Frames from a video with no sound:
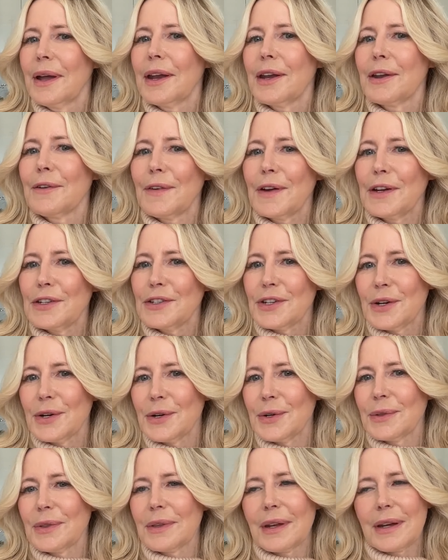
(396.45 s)
And if I
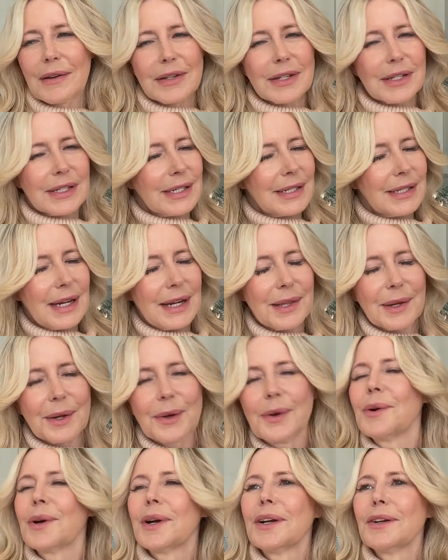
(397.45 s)
don't, then I'll just stay the
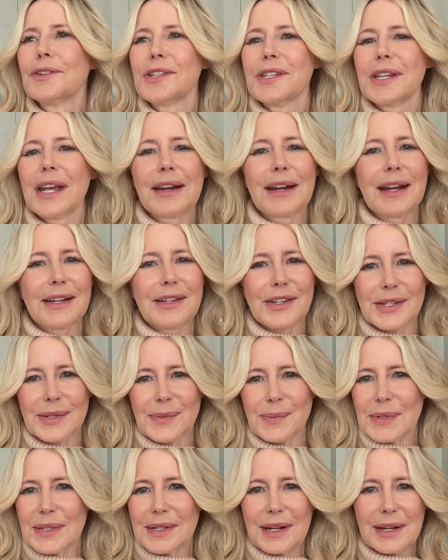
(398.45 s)
course. And I
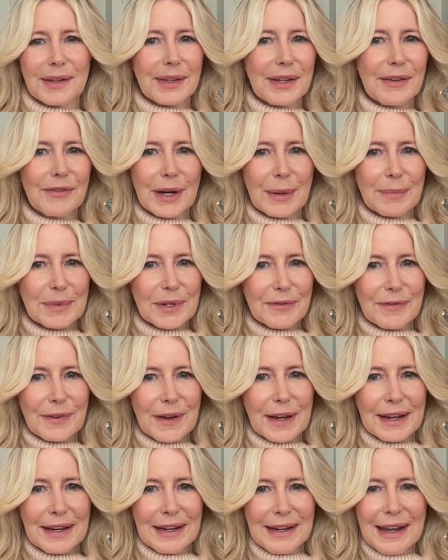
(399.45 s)
just was going to leave it up to
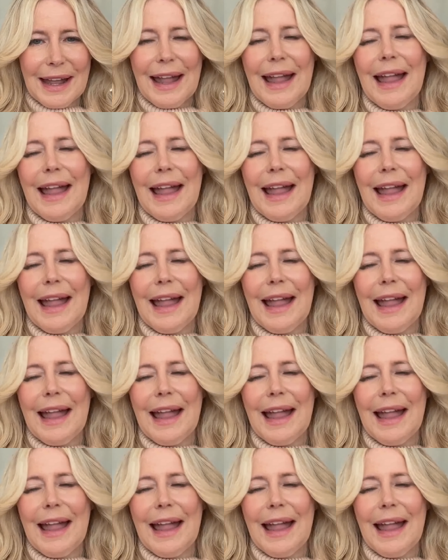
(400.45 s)
fate.